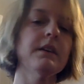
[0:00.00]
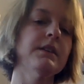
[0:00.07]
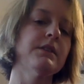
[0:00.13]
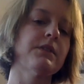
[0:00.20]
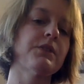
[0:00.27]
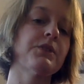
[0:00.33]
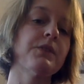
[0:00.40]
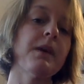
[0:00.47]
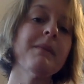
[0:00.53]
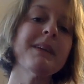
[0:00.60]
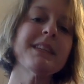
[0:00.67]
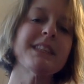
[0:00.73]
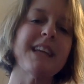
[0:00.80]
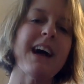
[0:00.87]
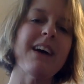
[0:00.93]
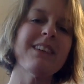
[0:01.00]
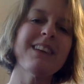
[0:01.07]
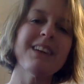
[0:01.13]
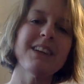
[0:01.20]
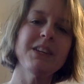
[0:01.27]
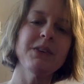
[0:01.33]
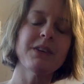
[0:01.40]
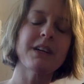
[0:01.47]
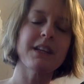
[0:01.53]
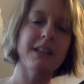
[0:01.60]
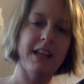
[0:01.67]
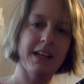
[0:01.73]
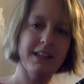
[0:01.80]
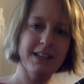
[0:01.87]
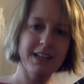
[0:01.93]
So strumming down on the
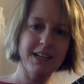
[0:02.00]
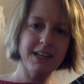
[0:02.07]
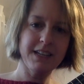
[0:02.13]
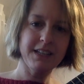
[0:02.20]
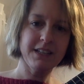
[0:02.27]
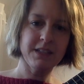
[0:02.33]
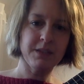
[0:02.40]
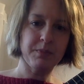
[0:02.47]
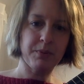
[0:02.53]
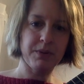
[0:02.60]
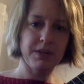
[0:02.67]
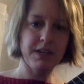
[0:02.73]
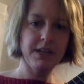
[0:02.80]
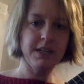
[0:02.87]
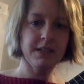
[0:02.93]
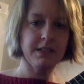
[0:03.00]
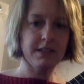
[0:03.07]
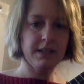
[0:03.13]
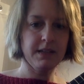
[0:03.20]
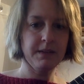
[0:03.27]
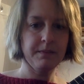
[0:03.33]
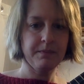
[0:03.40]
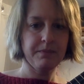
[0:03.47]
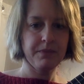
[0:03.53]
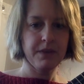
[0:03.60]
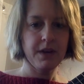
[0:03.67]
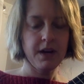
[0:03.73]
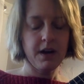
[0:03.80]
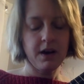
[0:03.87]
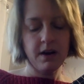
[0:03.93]
ukulele is pretty easy.
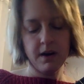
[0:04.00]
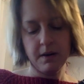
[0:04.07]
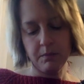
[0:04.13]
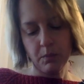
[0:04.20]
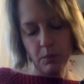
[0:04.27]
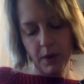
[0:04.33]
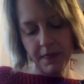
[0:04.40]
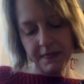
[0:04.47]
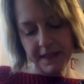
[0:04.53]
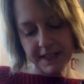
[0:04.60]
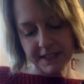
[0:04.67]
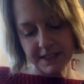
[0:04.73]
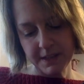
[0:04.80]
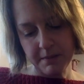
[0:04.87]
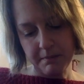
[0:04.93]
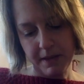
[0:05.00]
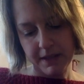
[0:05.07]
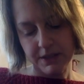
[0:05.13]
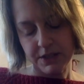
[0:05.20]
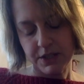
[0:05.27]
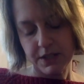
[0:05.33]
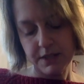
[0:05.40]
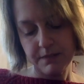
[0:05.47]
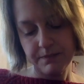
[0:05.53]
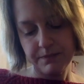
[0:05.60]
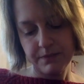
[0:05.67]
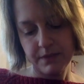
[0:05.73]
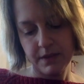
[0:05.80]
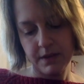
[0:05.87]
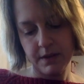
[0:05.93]
One thing to mention,
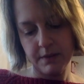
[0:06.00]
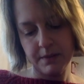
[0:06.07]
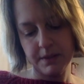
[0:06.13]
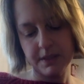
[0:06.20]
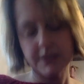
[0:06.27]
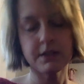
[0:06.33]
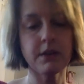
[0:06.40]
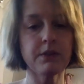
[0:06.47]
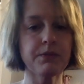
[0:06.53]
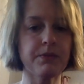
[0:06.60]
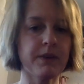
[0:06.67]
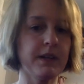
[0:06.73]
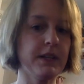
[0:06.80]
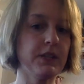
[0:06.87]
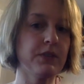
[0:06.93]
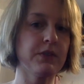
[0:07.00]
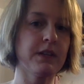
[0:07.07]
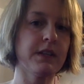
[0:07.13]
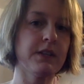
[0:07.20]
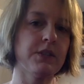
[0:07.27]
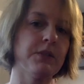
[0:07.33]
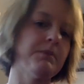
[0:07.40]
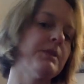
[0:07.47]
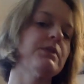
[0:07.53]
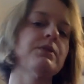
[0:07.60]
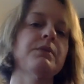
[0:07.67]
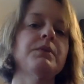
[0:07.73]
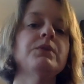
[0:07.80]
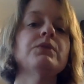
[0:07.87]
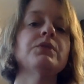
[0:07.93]
and this goes for any string instrument, so
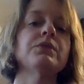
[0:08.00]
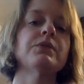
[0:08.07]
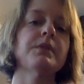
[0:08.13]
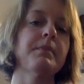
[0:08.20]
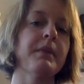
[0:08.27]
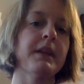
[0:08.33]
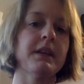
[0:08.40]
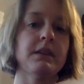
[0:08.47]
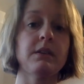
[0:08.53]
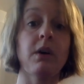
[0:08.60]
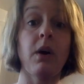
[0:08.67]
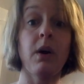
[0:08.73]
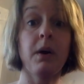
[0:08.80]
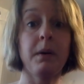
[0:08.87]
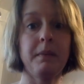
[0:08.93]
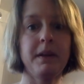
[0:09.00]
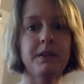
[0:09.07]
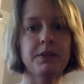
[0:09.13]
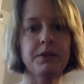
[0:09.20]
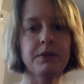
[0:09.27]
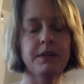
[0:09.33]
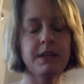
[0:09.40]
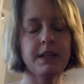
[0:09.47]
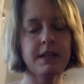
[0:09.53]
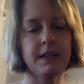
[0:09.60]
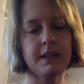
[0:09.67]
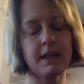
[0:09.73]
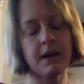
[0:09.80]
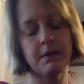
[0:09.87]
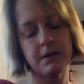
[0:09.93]
if you choose to play guitar, banjo, anything
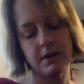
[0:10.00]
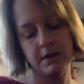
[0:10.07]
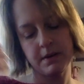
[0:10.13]
like that,